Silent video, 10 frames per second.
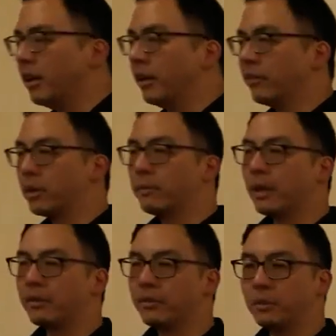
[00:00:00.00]
If on the
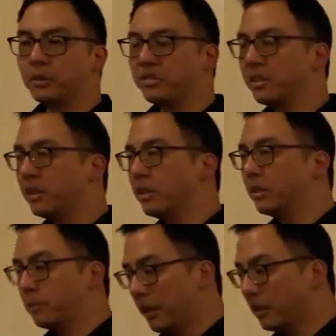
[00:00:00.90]
blood film you see
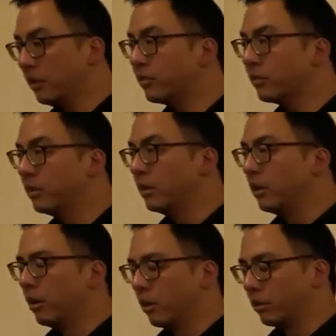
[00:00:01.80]
platelets
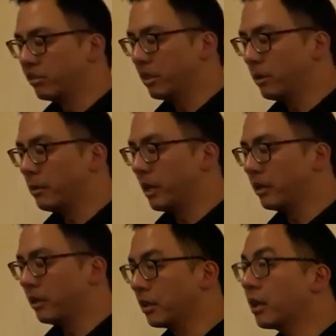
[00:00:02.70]
or you see
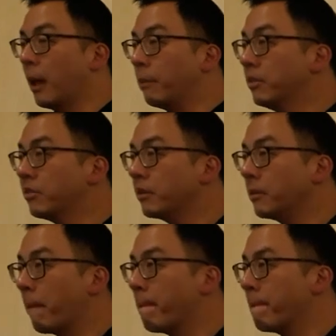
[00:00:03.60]
platelet clumps,
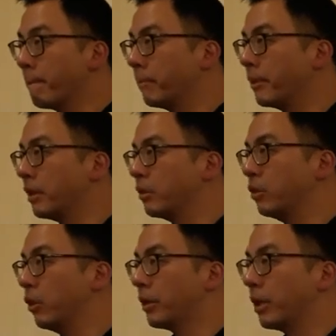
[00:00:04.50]
then you
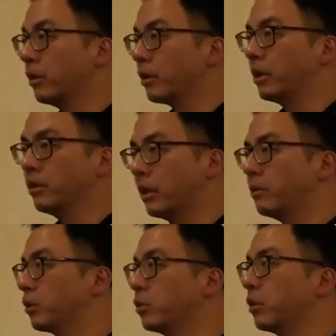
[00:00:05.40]
know that okay, I'm
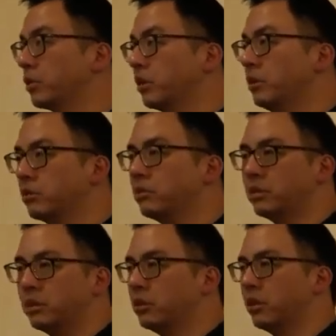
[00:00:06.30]
not too concerned.
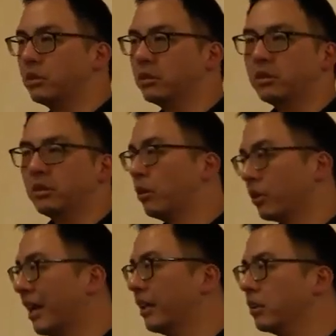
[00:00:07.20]
This dog or
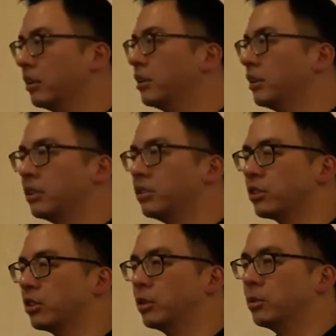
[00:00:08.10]
cat is
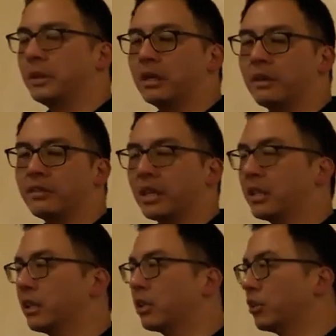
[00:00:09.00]
not going to be having
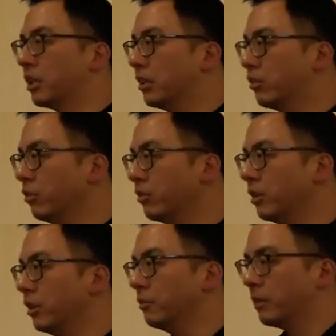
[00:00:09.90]
any clotting issues
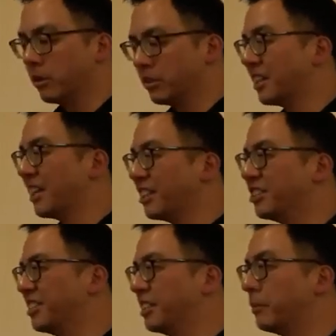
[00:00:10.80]
because I can
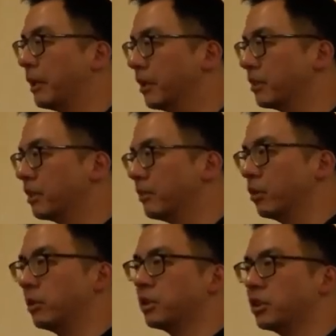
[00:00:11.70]
actually see the figures, even
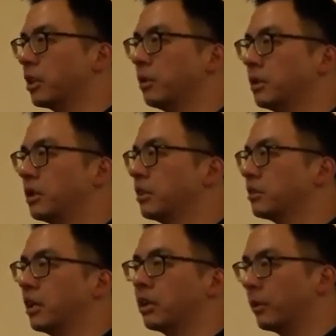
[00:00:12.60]
though the machine can't reproduce
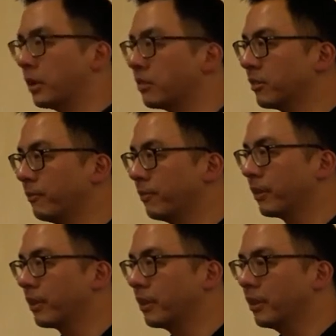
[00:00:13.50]
it otherwise.
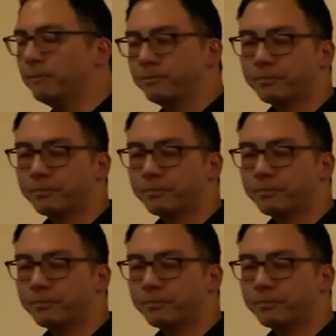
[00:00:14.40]
Yeah?